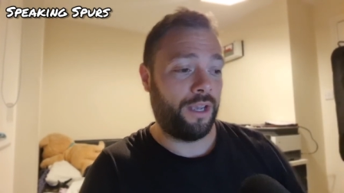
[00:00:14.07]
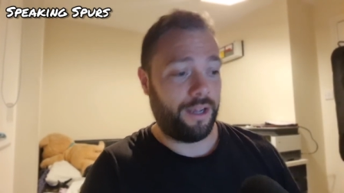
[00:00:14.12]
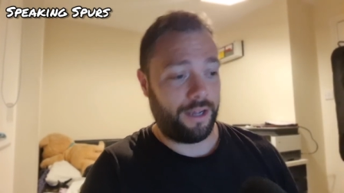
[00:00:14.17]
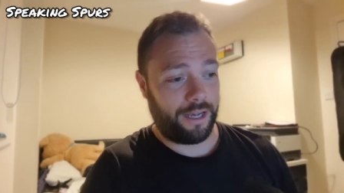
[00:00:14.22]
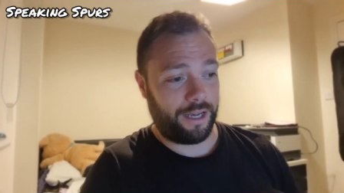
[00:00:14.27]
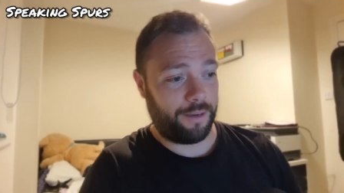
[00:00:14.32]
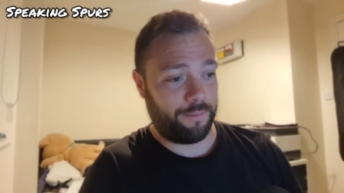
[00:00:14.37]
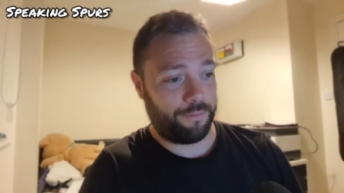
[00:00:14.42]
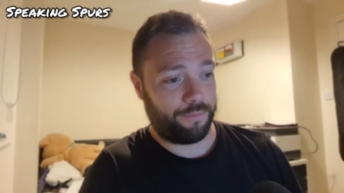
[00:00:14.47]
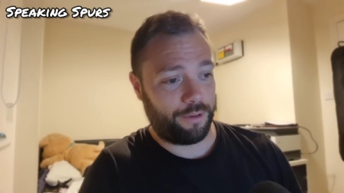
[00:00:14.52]

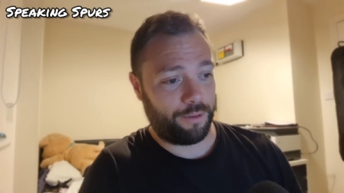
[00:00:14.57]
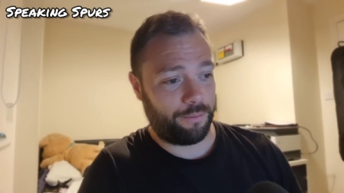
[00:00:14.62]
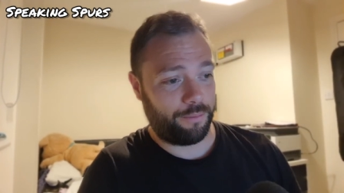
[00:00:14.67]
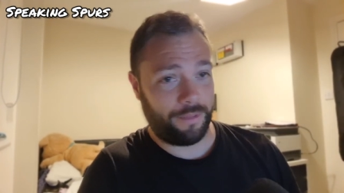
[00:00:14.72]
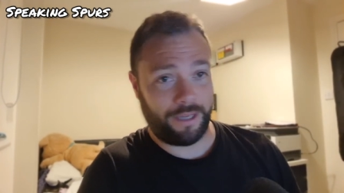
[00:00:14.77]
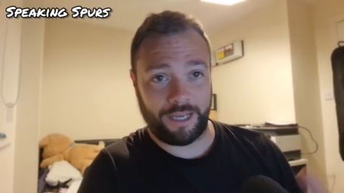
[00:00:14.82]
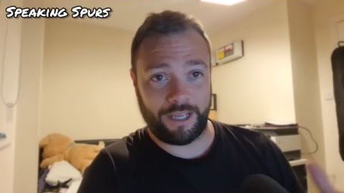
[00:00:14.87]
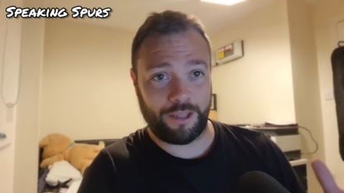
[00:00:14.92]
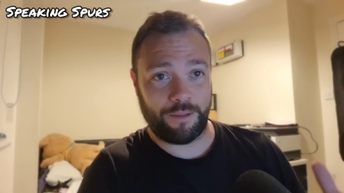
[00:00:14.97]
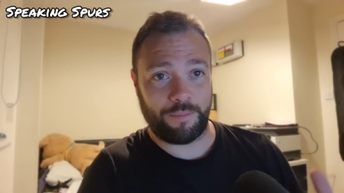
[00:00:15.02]
Um, but
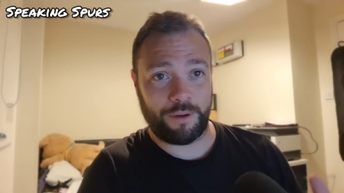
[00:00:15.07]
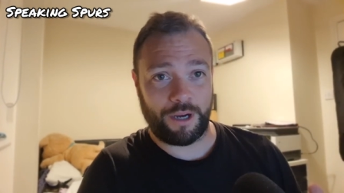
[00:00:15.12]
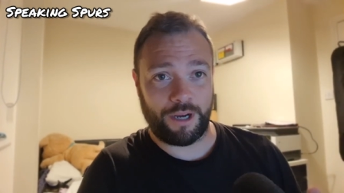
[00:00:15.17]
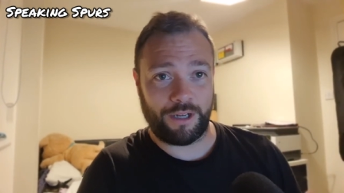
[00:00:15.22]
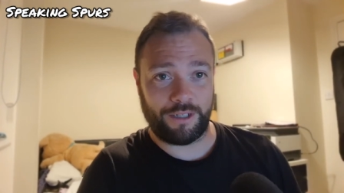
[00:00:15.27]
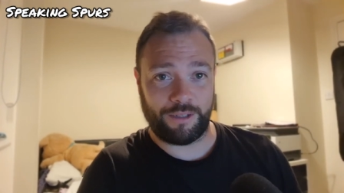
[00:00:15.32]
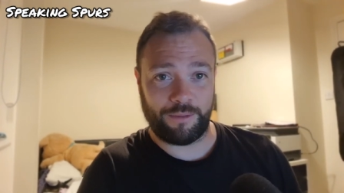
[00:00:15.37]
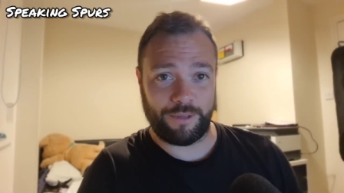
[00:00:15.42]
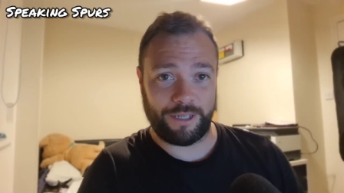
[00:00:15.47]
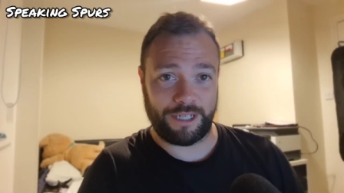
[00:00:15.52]
me and the
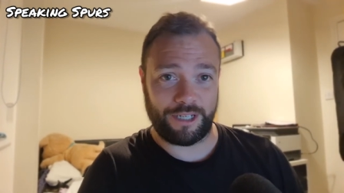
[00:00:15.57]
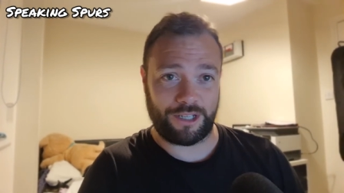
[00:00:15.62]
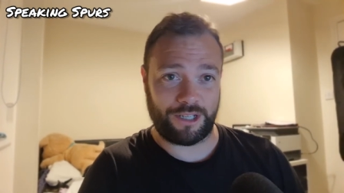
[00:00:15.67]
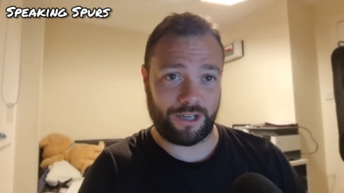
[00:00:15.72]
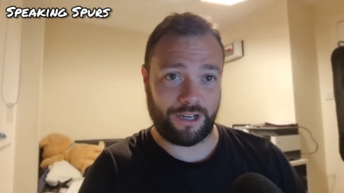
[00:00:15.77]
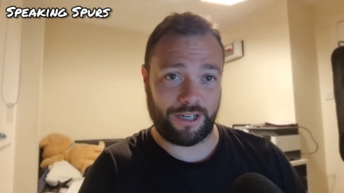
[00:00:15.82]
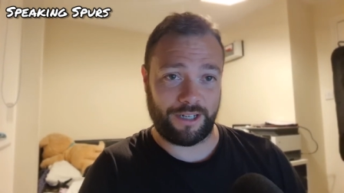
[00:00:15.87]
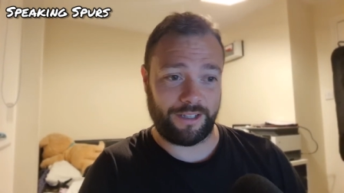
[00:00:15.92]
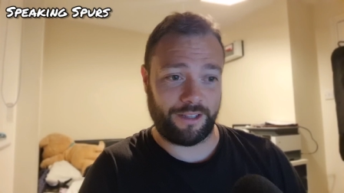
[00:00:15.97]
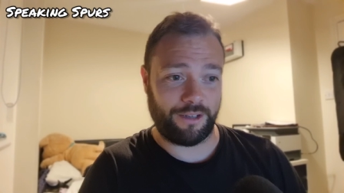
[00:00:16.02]
partner, we
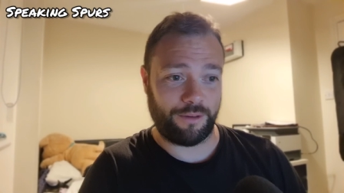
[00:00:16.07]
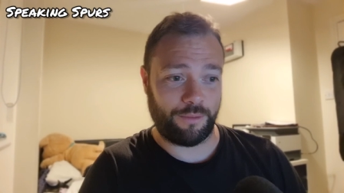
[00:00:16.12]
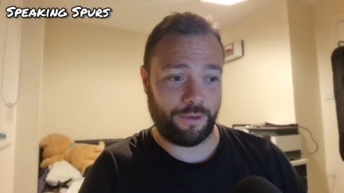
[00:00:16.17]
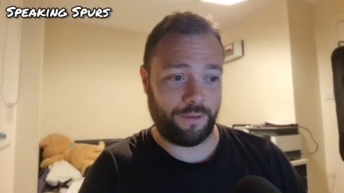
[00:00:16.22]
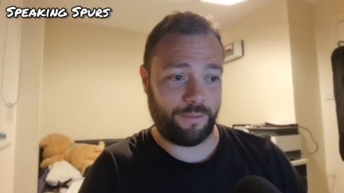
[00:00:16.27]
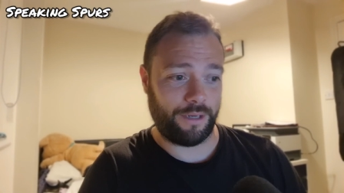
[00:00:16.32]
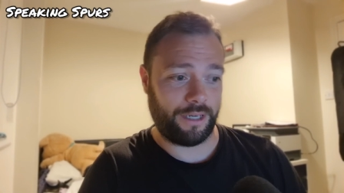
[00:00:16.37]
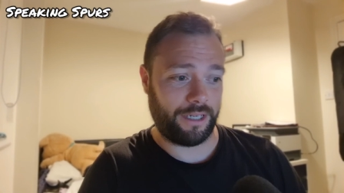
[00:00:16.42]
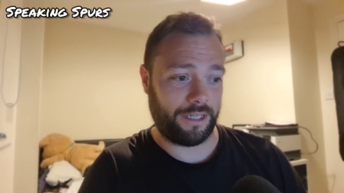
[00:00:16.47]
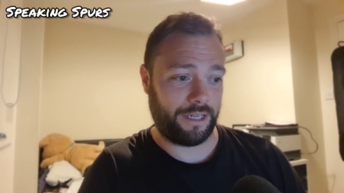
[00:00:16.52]
decided that we
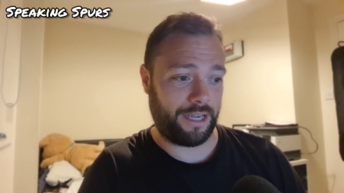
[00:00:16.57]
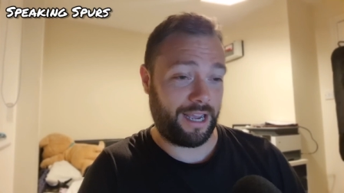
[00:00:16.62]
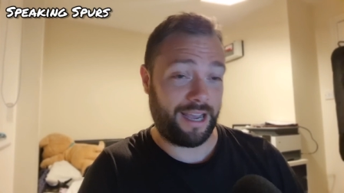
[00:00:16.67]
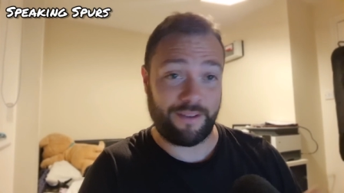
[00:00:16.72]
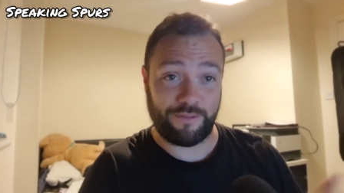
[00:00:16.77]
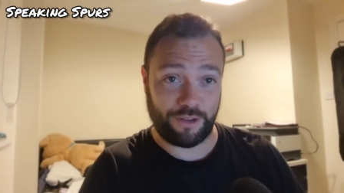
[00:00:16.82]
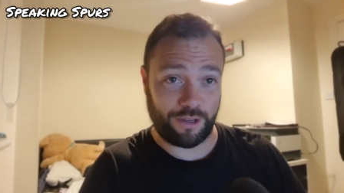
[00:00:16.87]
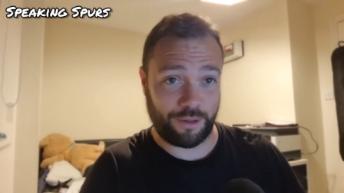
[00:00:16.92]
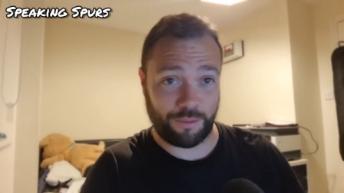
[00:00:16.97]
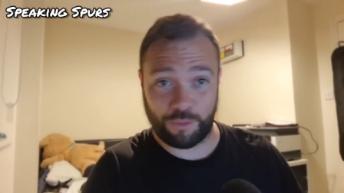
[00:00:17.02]
were going to
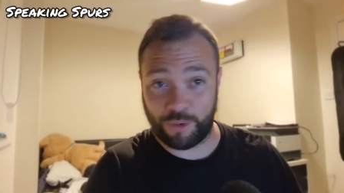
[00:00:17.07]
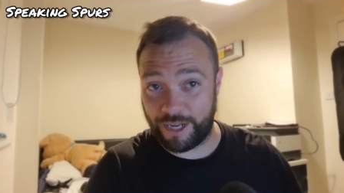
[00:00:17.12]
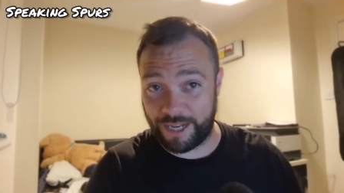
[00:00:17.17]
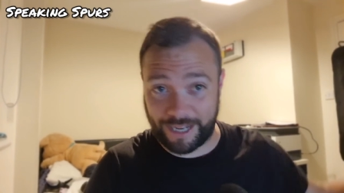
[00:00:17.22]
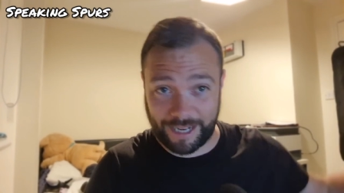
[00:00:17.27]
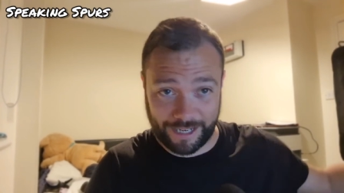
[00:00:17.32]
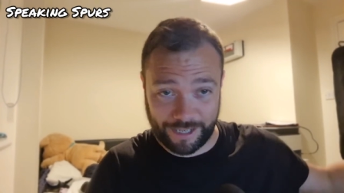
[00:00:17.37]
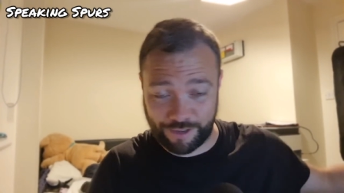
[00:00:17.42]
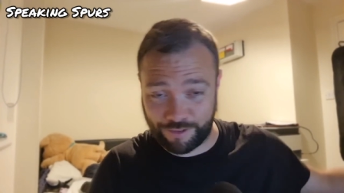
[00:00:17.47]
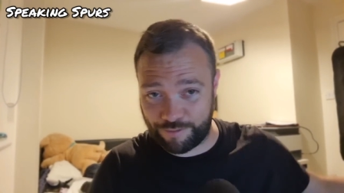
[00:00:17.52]
have a
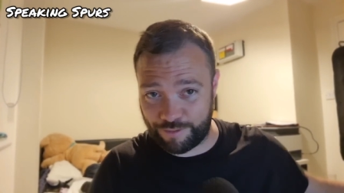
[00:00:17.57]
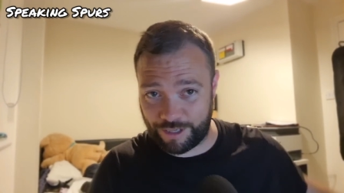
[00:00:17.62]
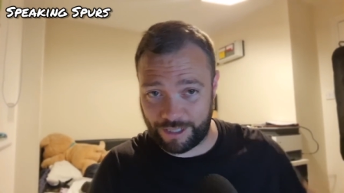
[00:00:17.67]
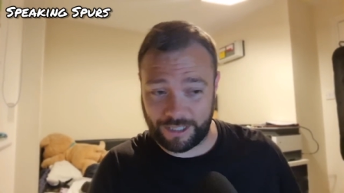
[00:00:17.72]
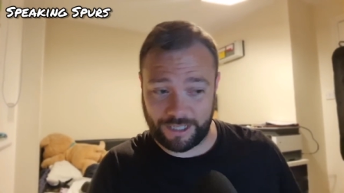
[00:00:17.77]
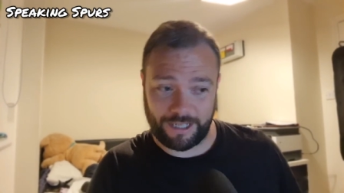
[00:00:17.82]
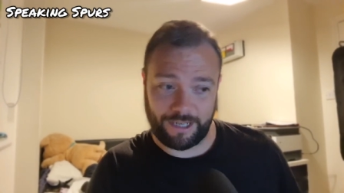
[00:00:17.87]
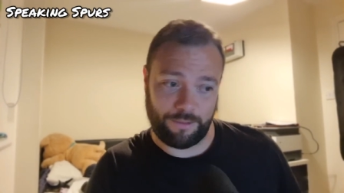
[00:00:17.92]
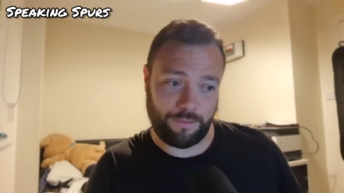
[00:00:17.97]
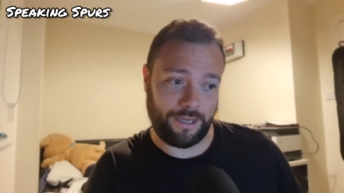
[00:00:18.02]
weekend of fun
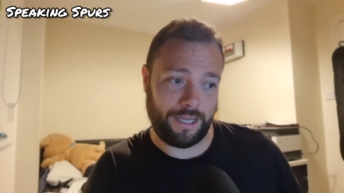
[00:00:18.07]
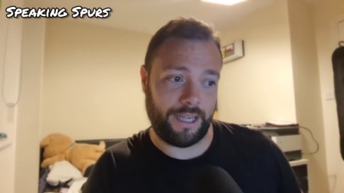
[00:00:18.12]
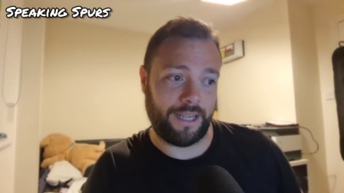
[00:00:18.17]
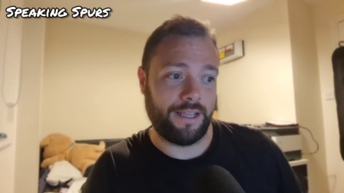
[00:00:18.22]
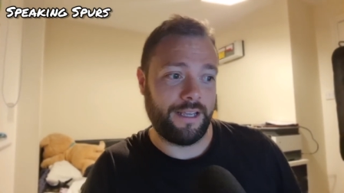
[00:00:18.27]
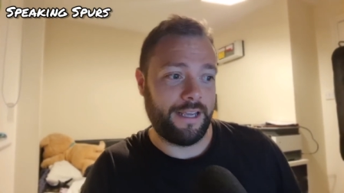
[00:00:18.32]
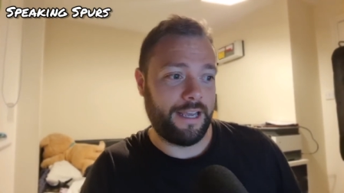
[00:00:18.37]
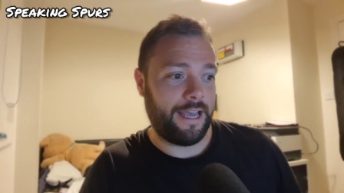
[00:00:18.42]
anyway.